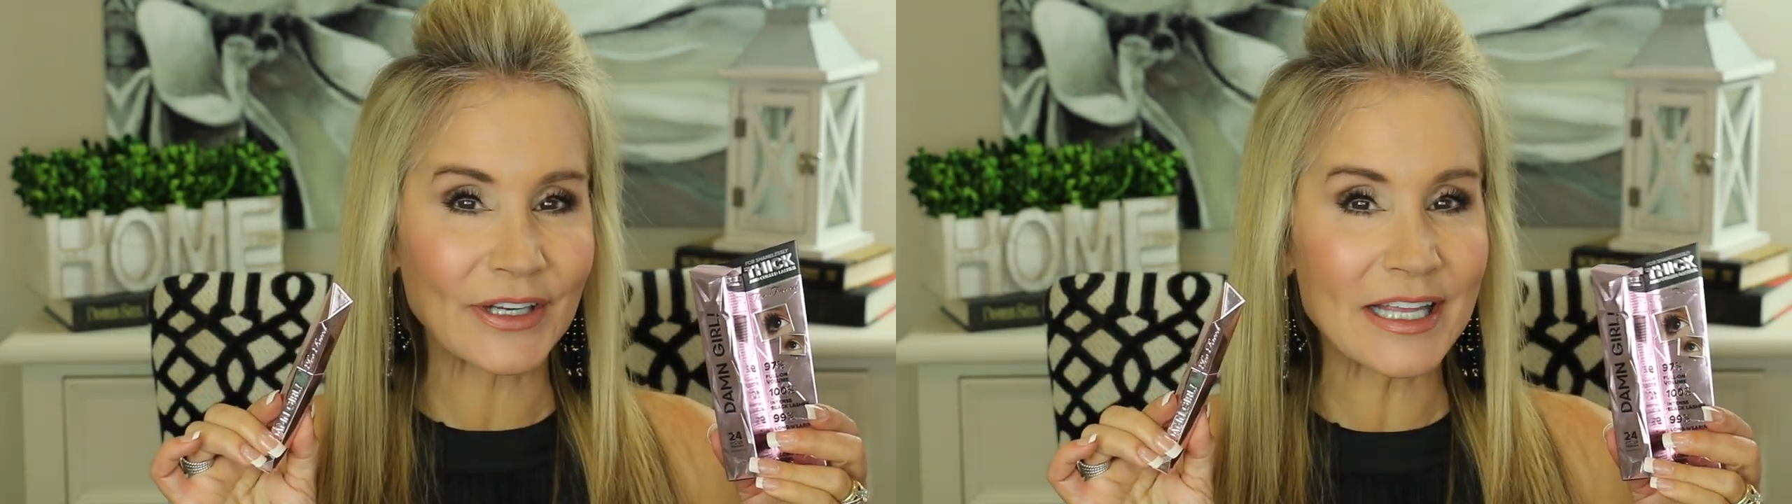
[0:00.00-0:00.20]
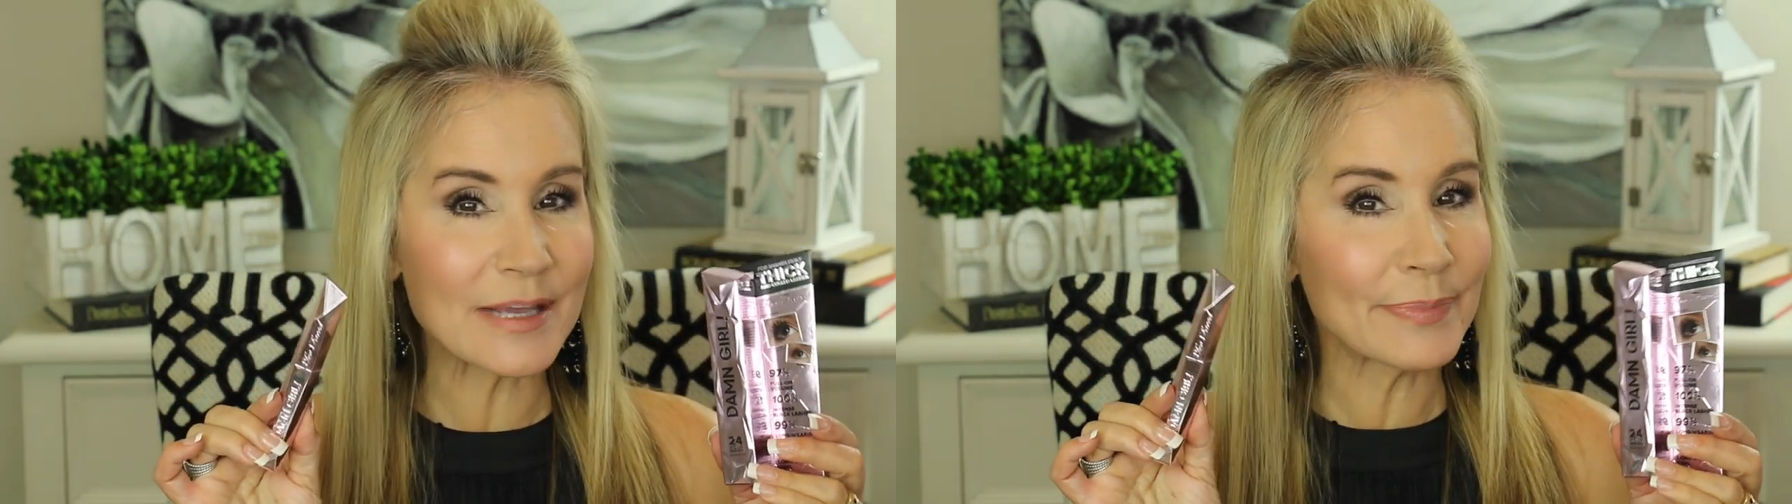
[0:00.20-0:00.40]

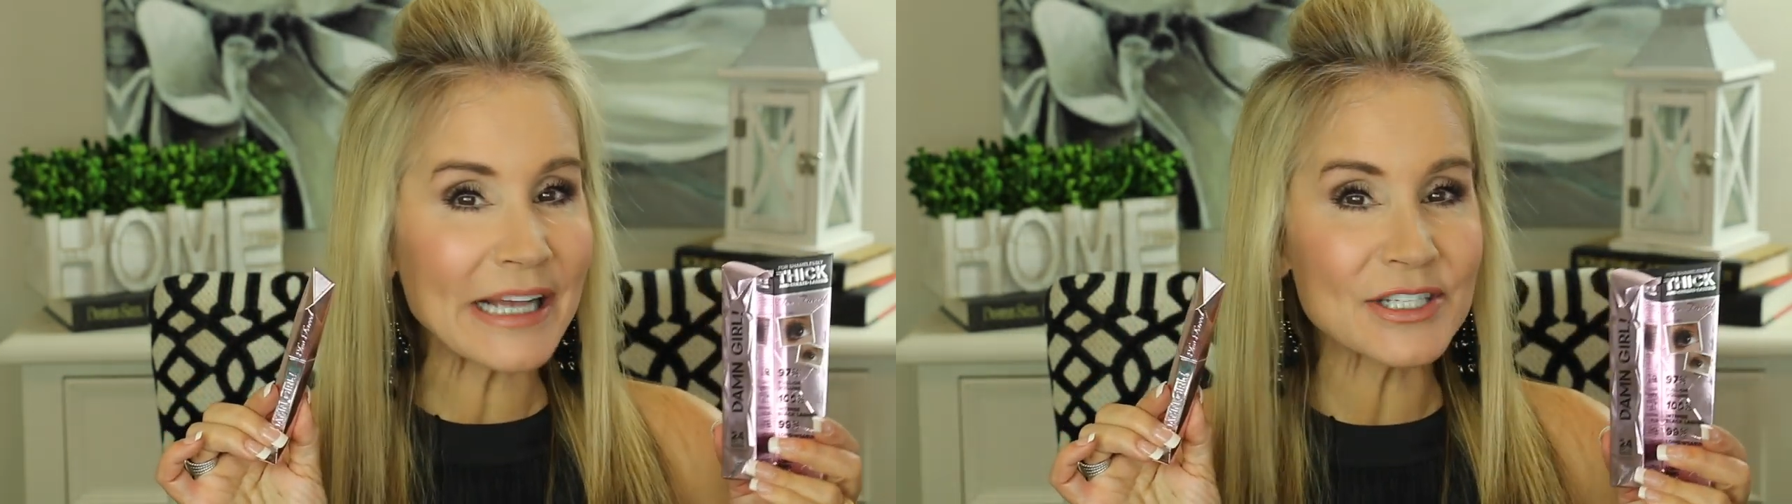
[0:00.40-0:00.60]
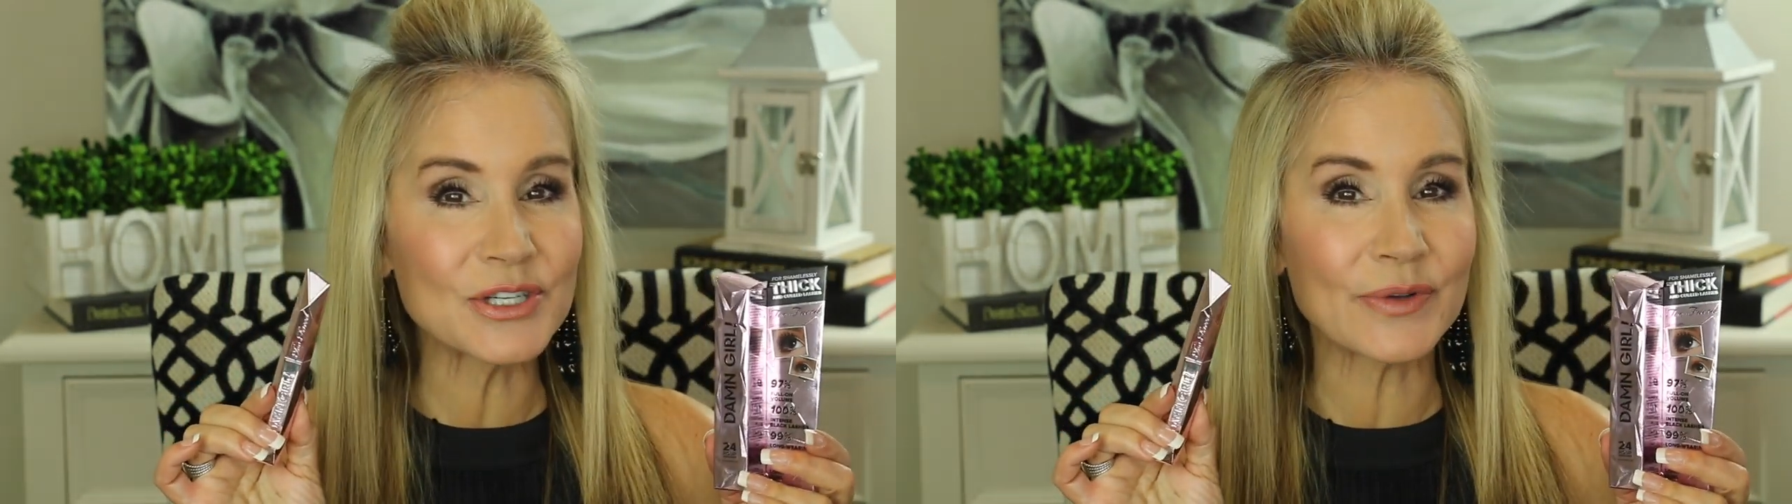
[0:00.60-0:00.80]
looking the
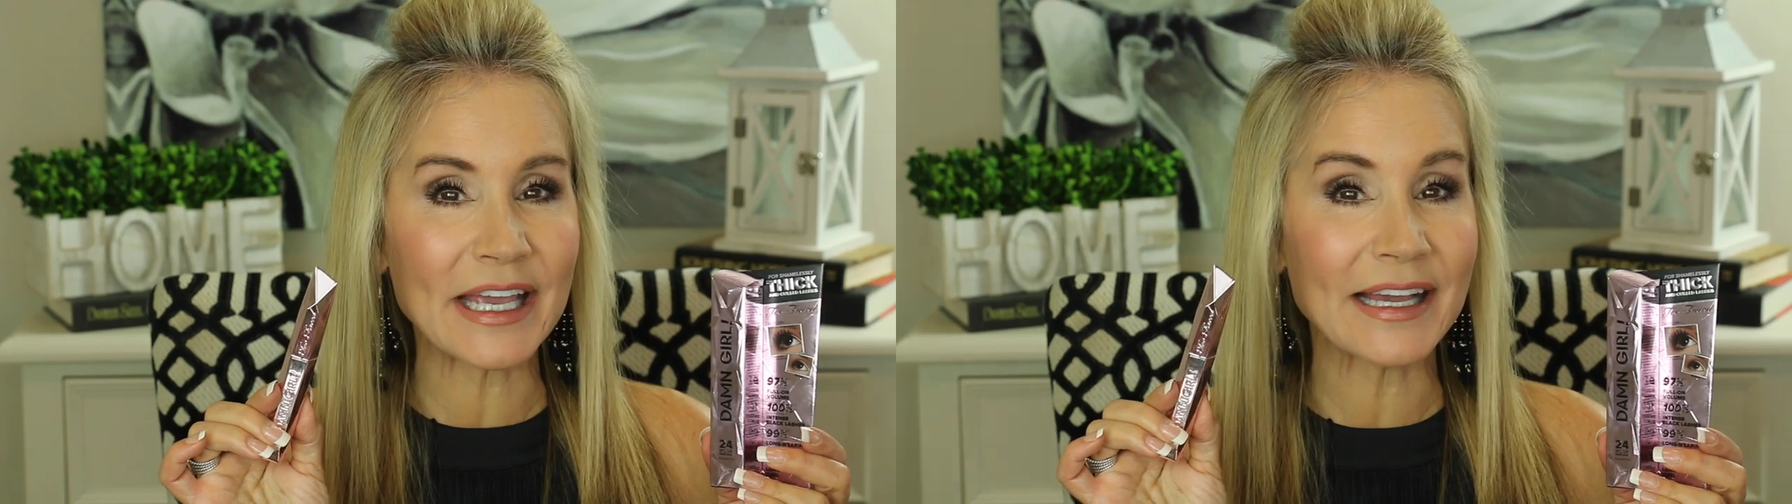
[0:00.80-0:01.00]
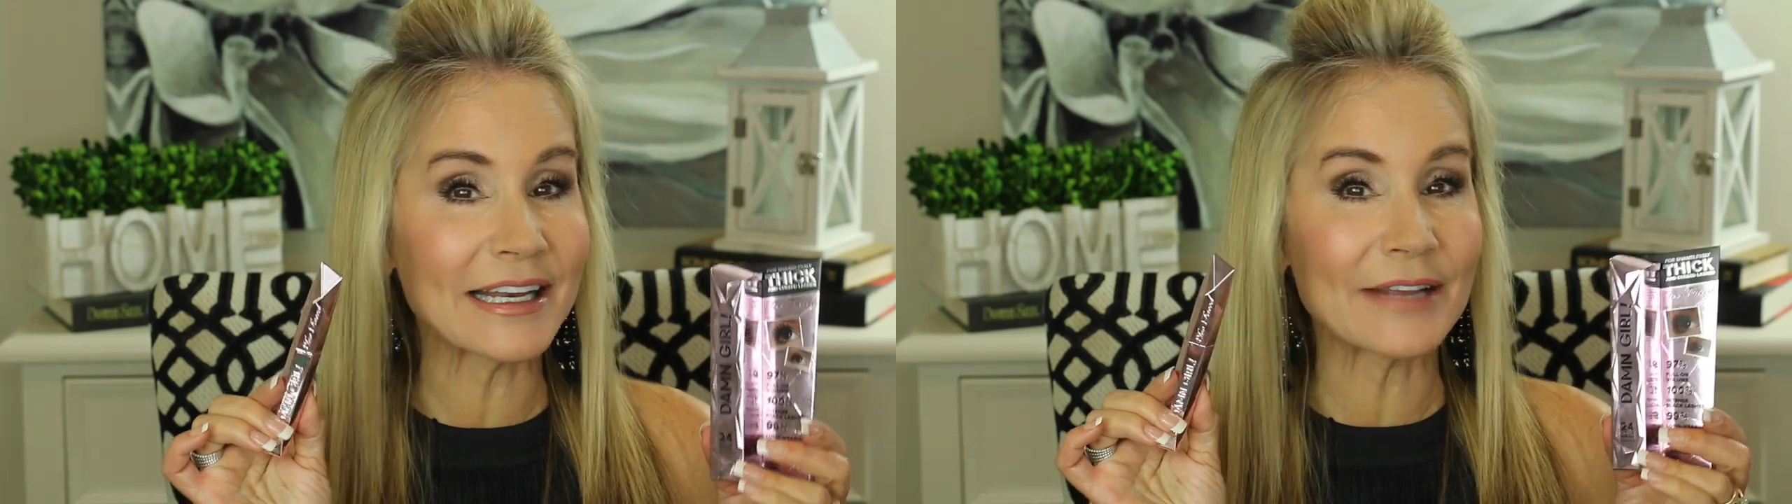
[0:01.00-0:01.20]
best you
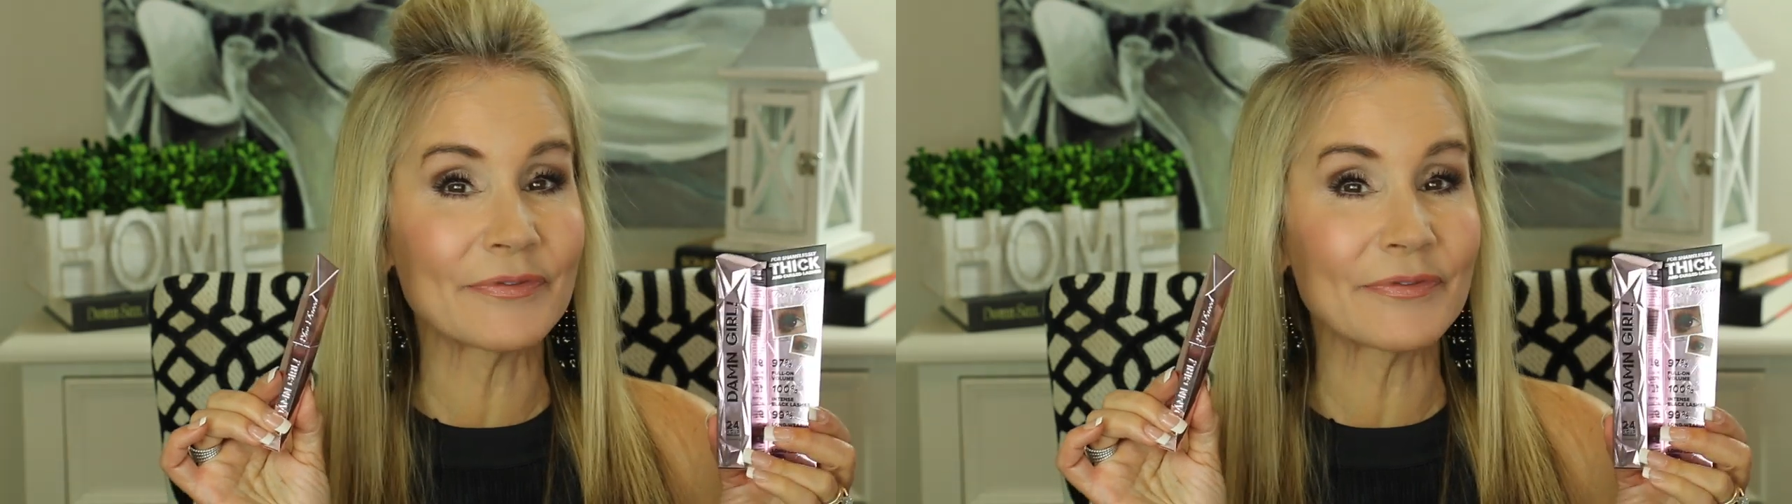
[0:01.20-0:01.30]
can